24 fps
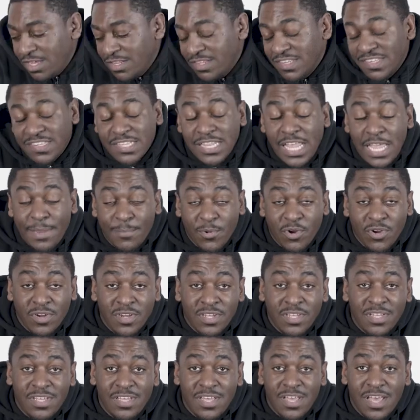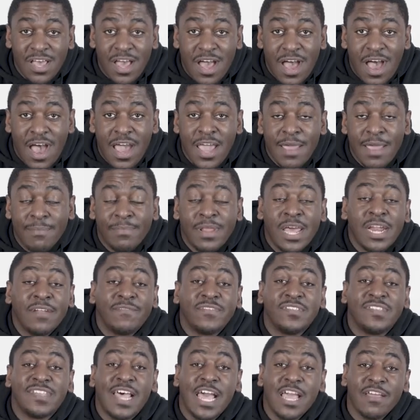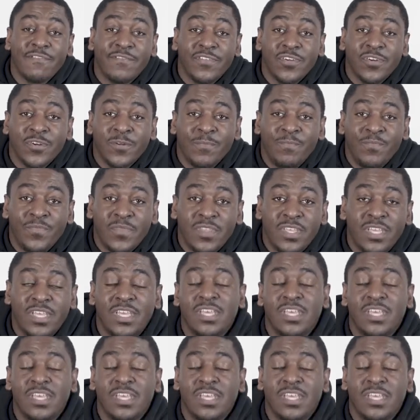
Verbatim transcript: Disclaimer, I am not a photographer.